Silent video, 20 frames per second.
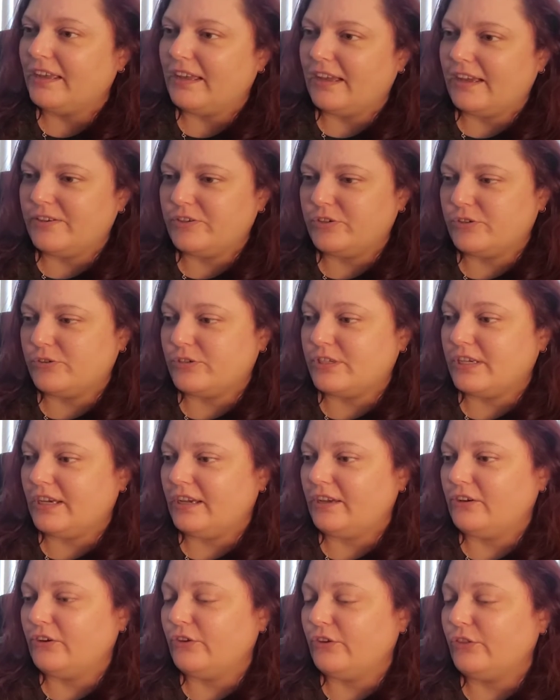As you
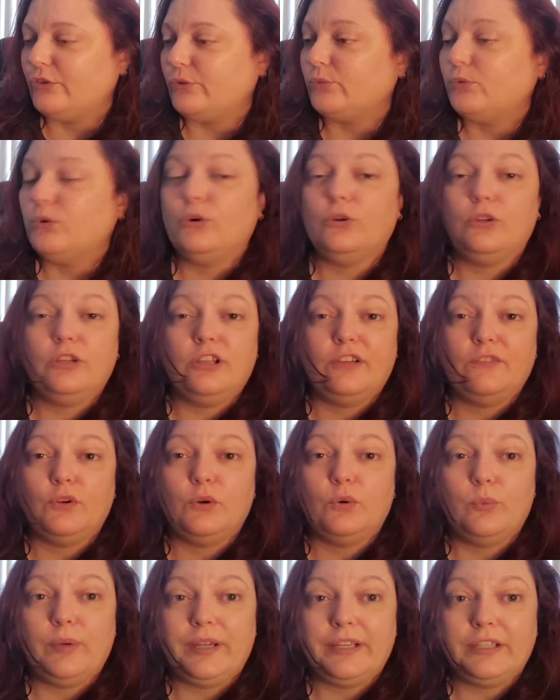take on the role of
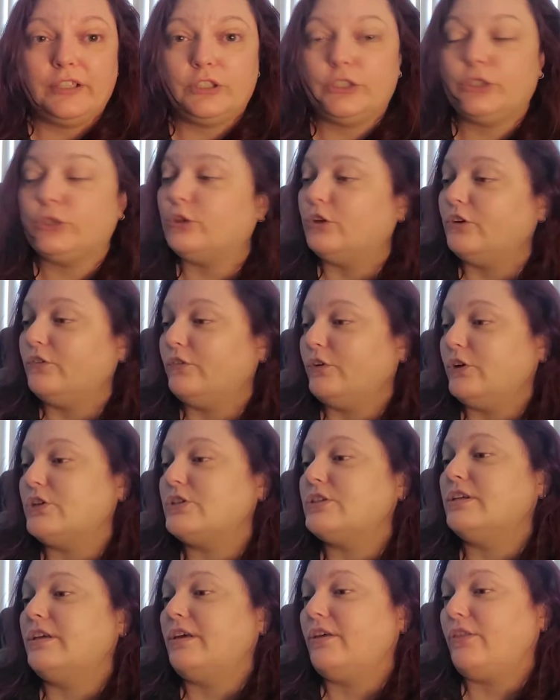a witch
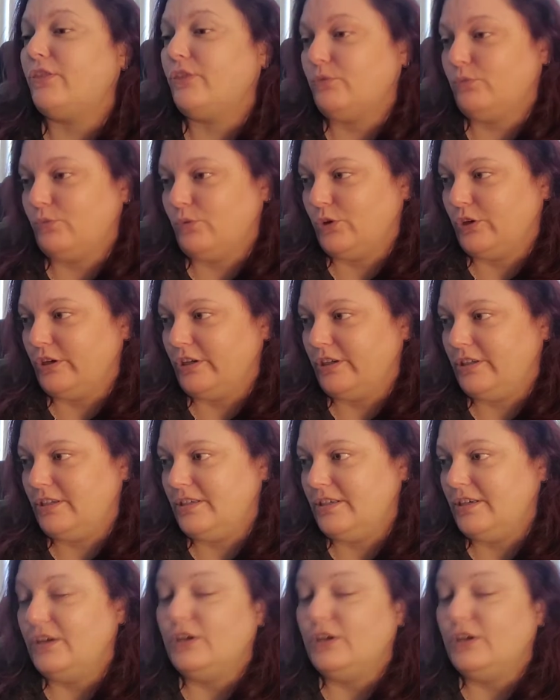traversing the wood,